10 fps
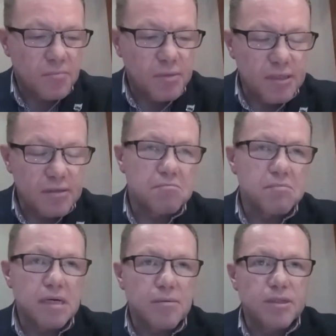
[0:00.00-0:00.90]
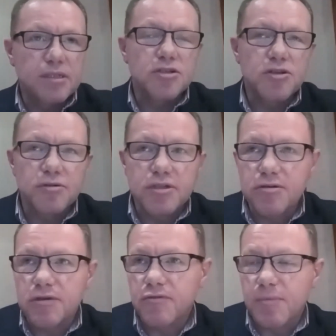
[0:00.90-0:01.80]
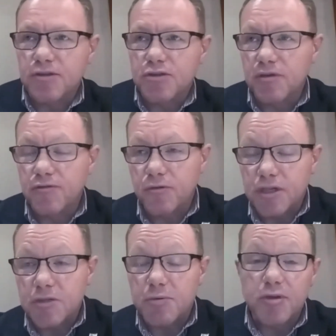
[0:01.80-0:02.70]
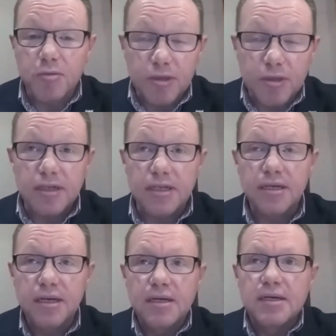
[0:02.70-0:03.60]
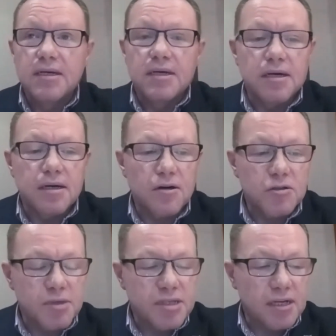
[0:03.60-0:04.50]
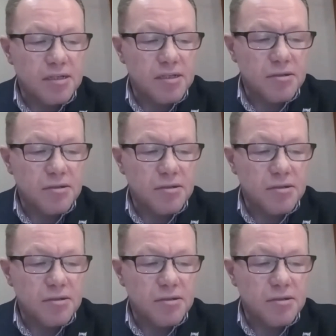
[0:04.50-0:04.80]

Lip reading: been within the security industry for about 24 years, predominantly hospitality.